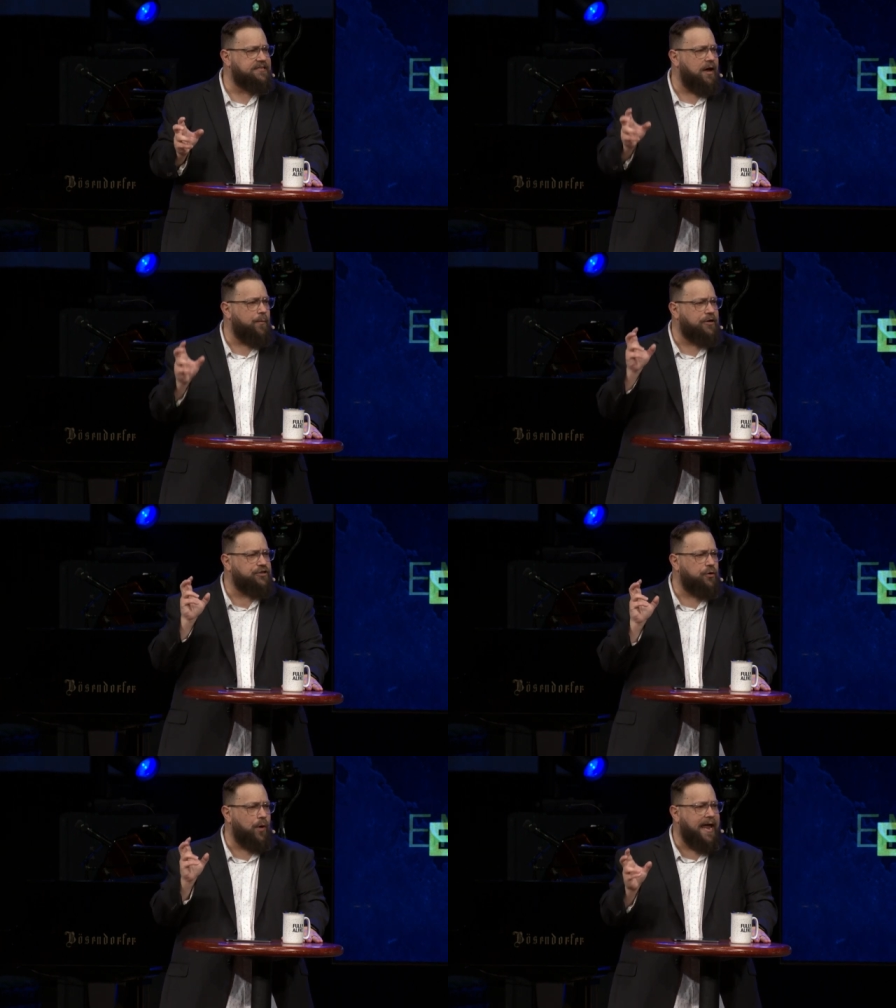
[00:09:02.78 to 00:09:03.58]
Now I want
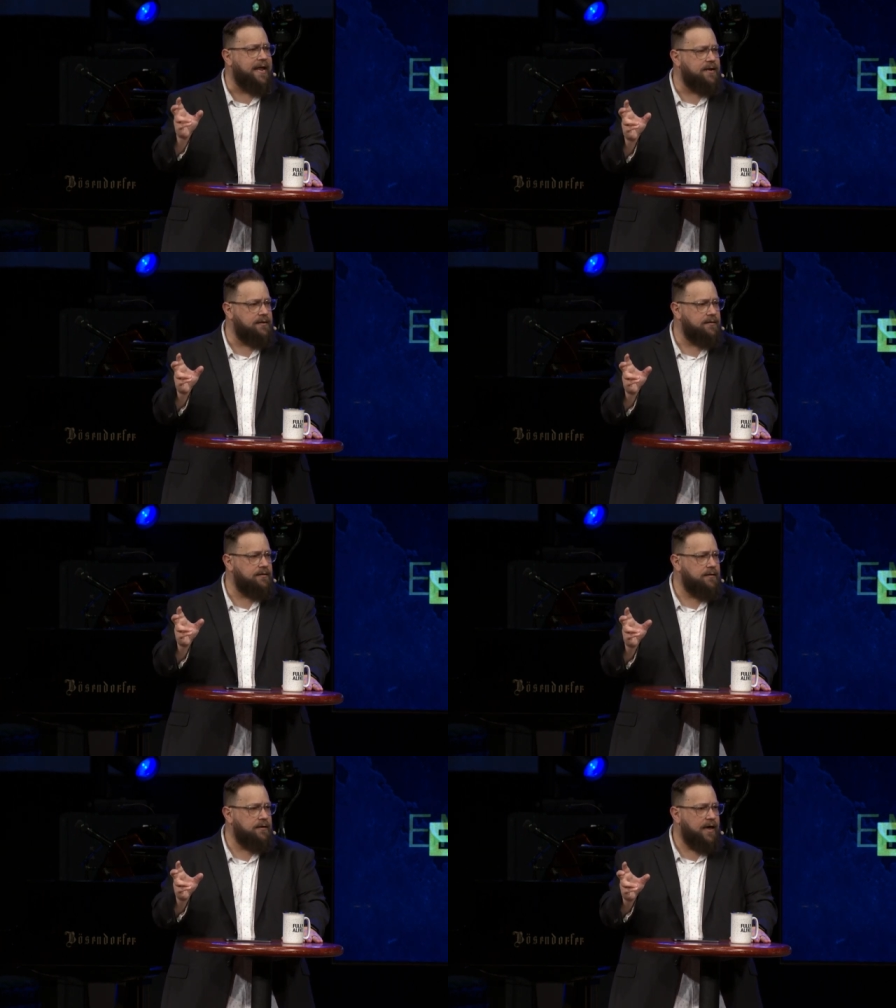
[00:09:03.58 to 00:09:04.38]
you to wait.
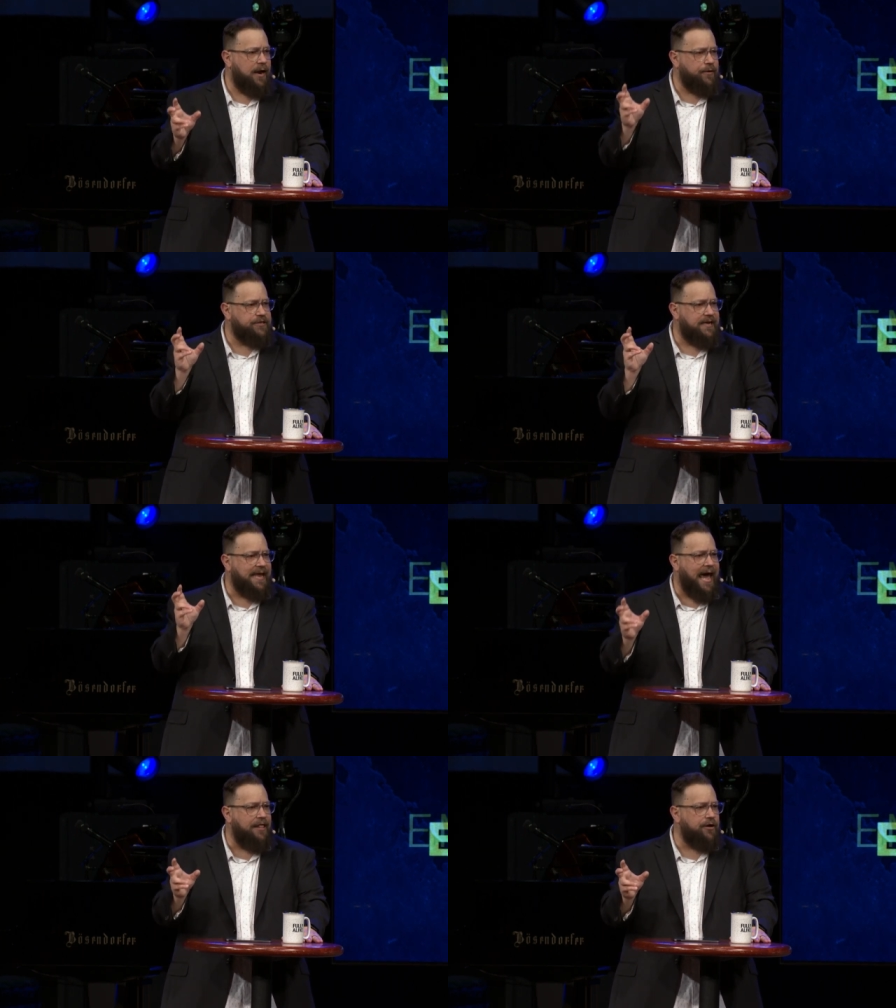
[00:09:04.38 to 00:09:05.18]
And I want you to
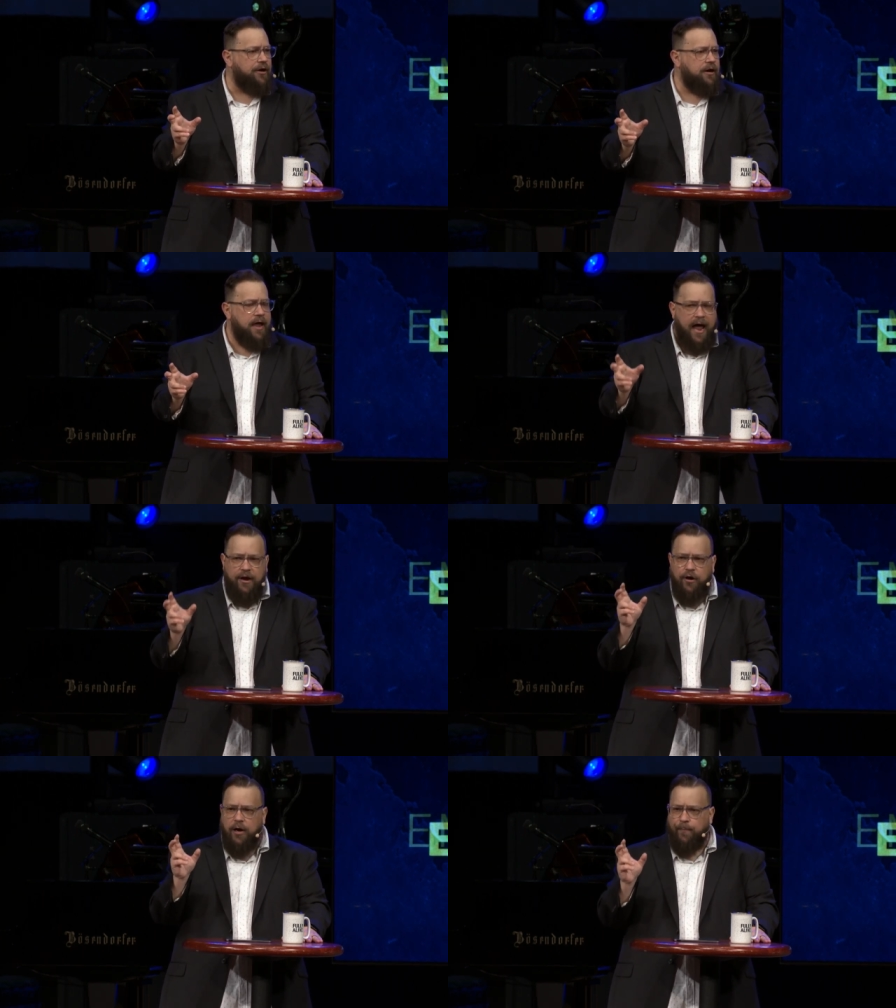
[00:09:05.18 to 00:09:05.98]
gather and
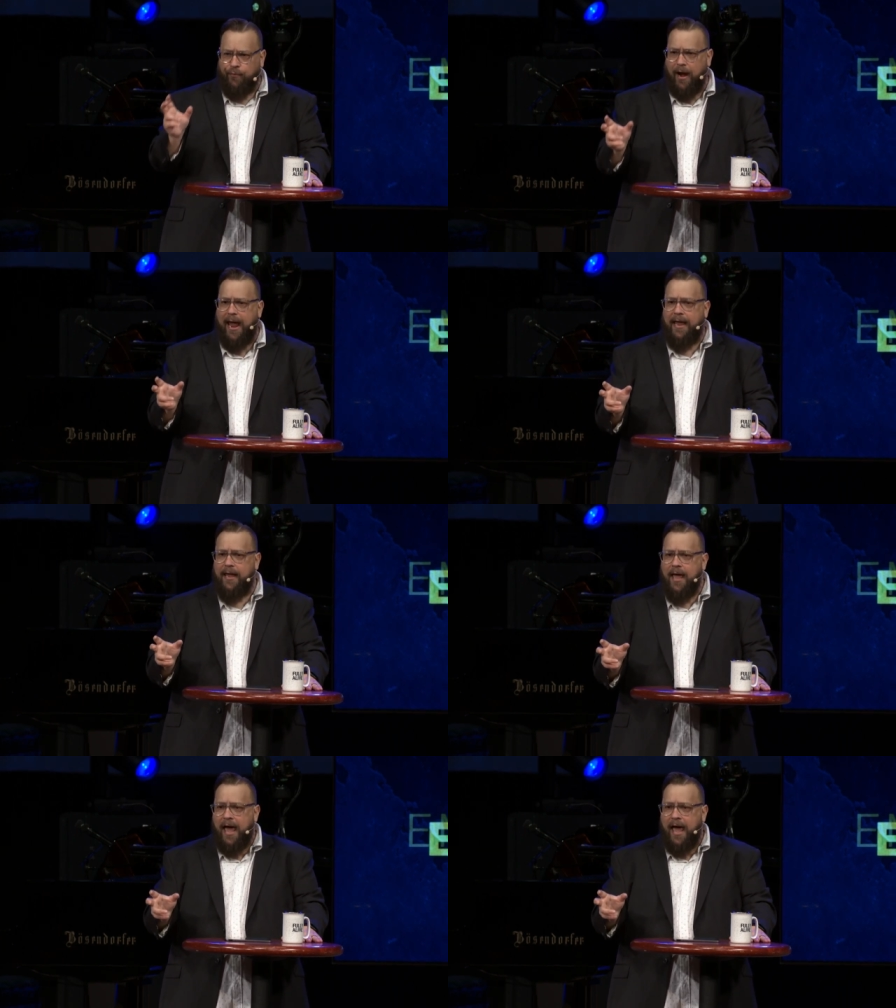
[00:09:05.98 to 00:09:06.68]
you're going to pray.